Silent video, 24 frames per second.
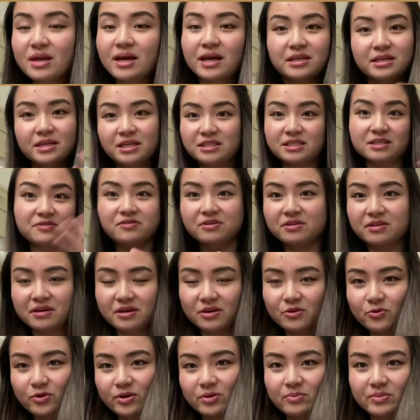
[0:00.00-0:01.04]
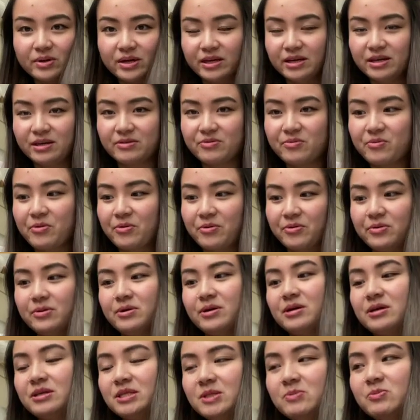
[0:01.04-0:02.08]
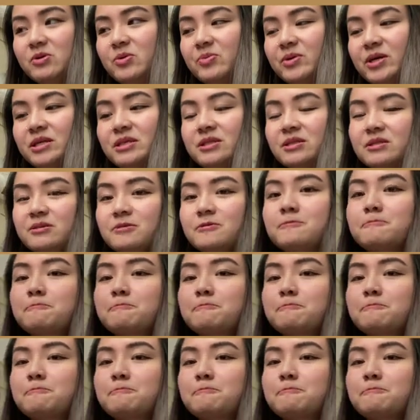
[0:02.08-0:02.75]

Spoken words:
eats everything in one bite or small bites?